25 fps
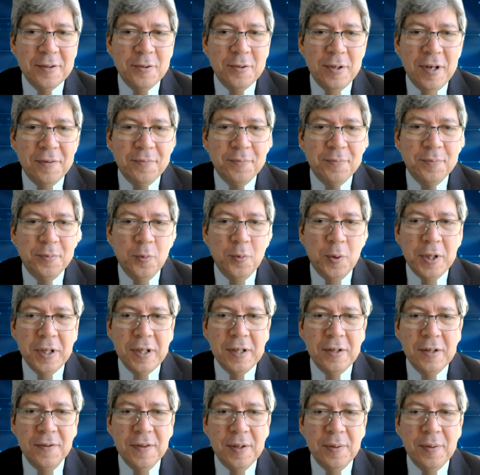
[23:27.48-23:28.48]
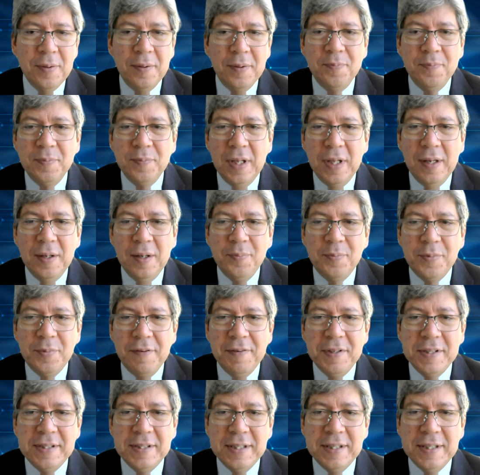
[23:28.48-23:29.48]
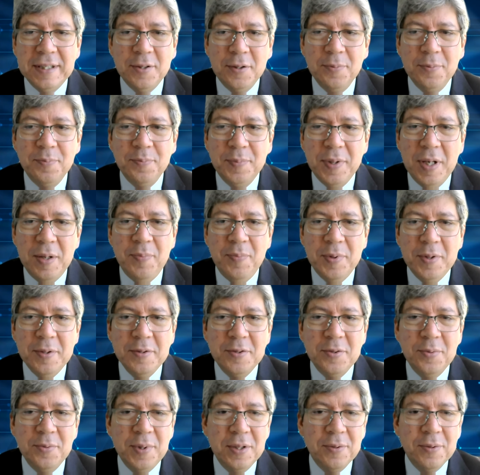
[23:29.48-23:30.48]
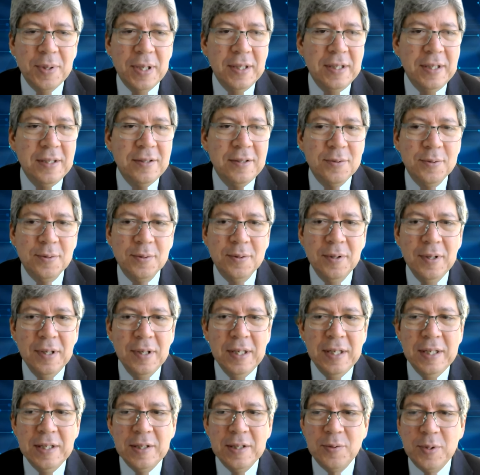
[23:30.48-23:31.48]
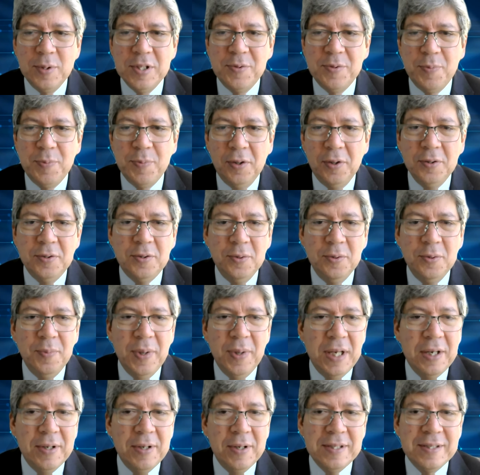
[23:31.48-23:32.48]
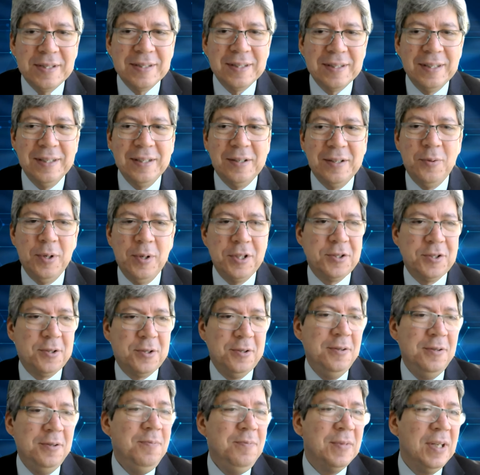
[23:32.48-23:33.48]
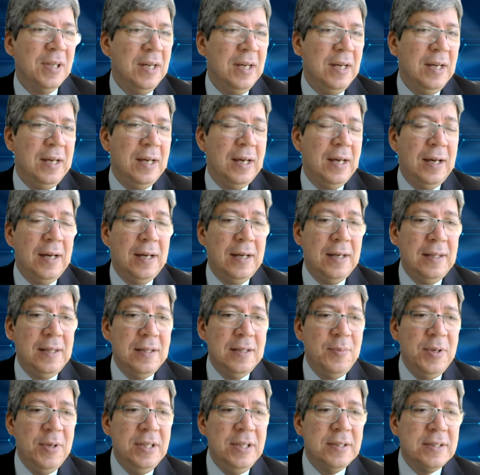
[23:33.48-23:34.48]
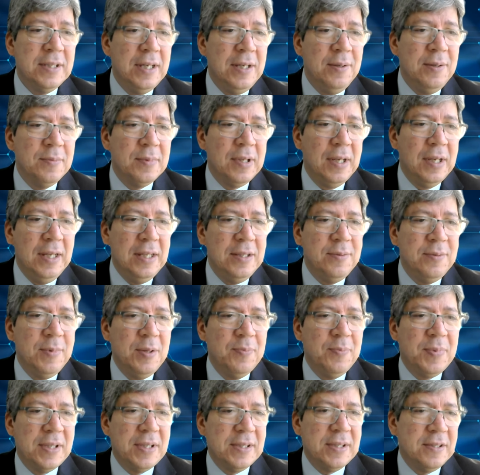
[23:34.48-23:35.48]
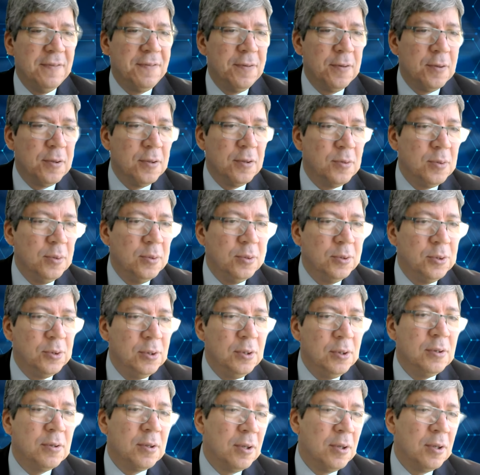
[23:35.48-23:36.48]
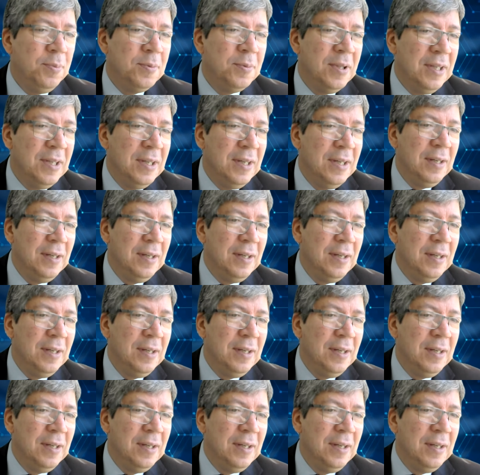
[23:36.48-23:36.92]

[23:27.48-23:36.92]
who have worked on the private sector paper to be ready to respond to Mary's question. In the meantime, let me pass the floor to Shukro